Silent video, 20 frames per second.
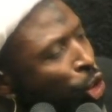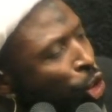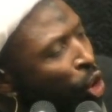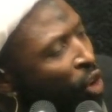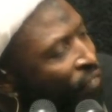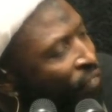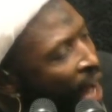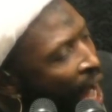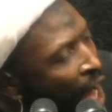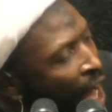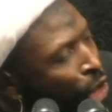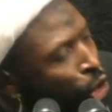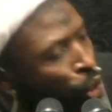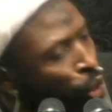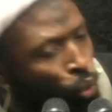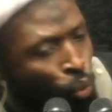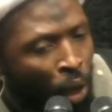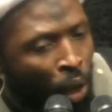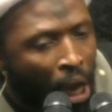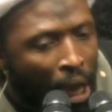of
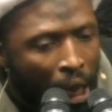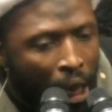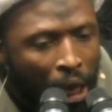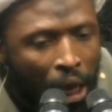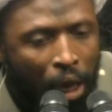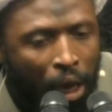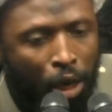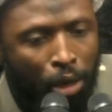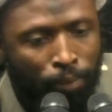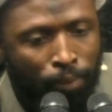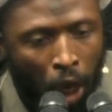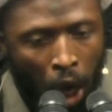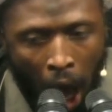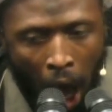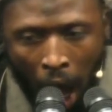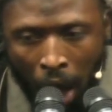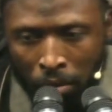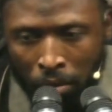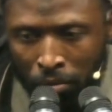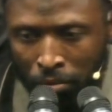Ashura and Karbala.
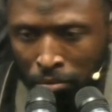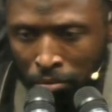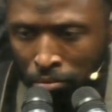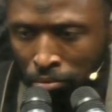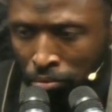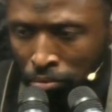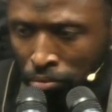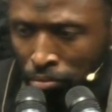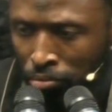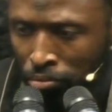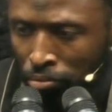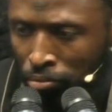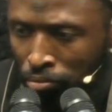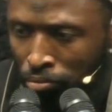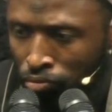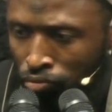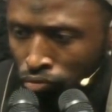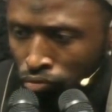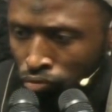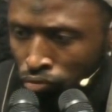
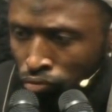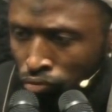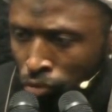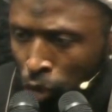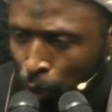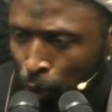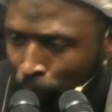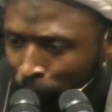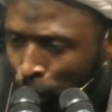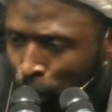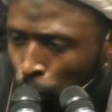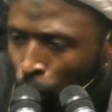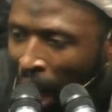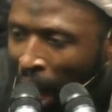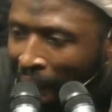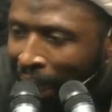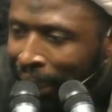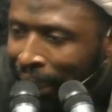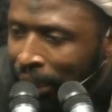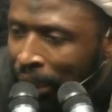
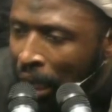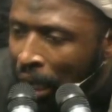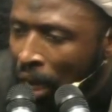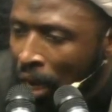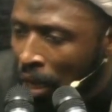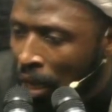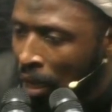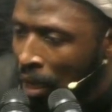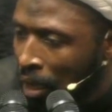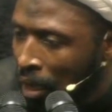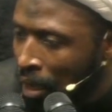Spirituality.